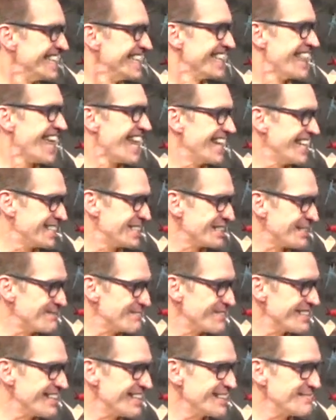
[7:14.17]
that it
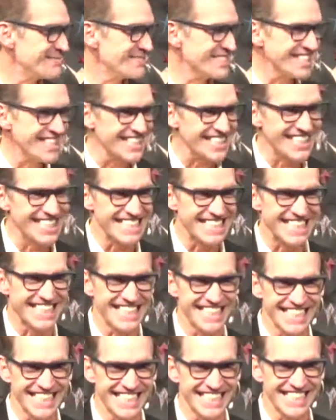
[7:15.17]
sometimes
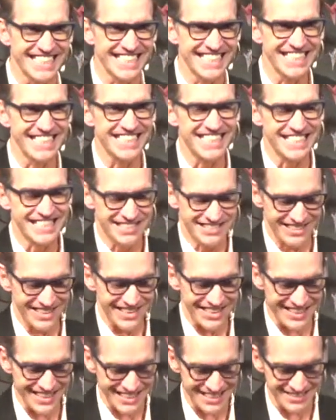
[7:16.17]
is.
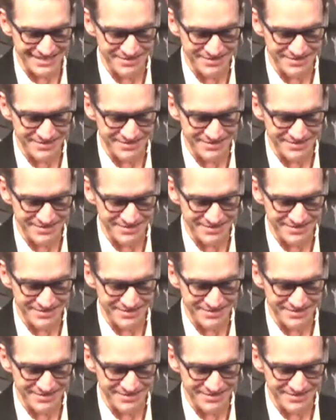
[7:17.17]
Right?